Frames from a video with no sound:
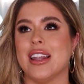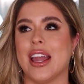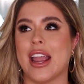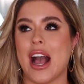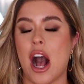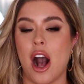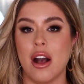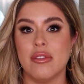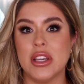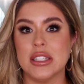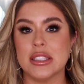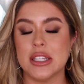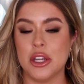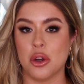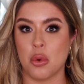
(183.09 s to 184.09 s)
Like,
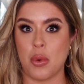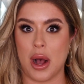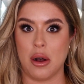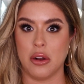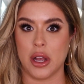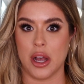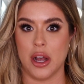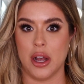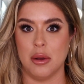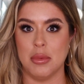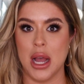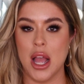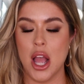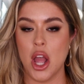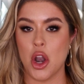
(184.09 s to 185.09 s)
obviously you're welcome
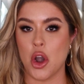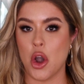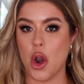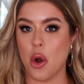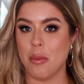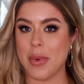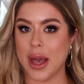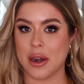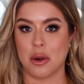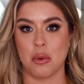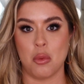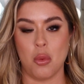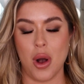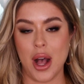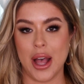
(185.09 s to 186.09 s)
no matter
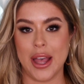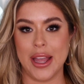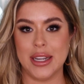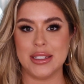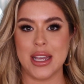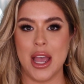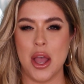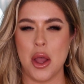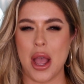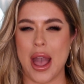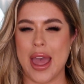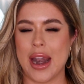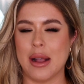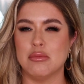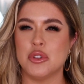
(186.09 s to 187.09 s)
what,
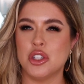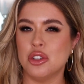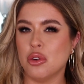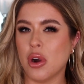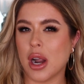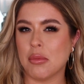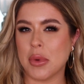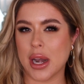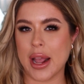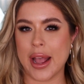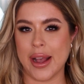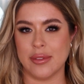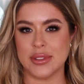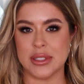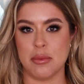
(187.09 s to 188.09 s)
and I'm sure I'm gonna
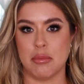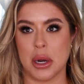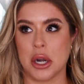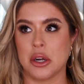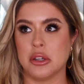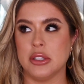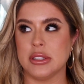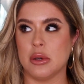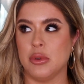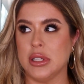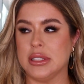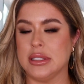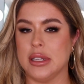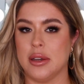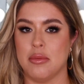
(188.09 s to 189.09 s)
have some pearls of
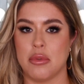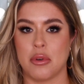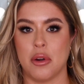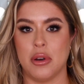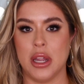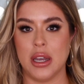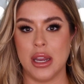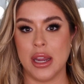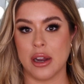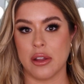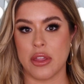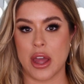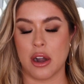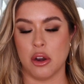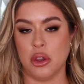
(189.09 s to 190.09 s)
wisdom thrown in here
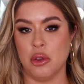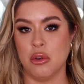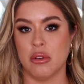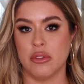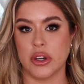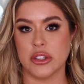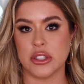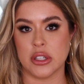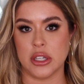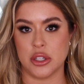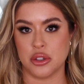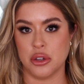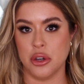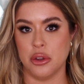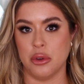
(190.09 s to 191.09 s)
that are universally
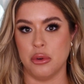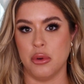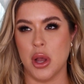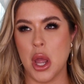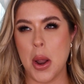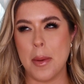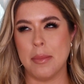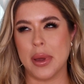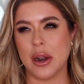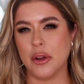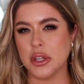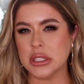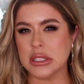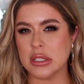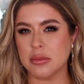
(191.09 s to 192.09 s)
true, but
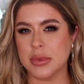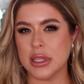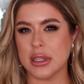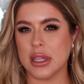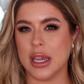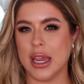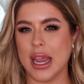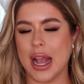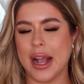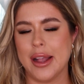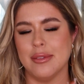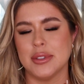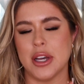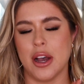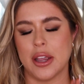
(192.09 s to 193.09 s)
ultimately I
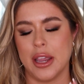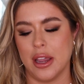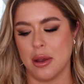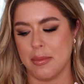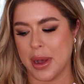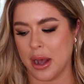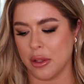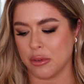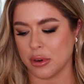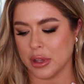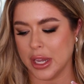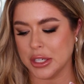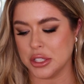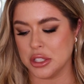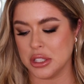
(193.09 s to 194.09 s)
am talking about the
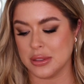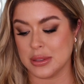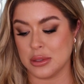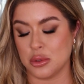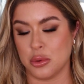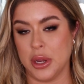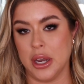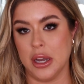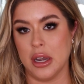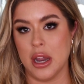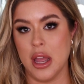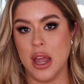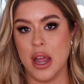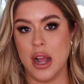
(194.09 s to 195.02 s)
relationships between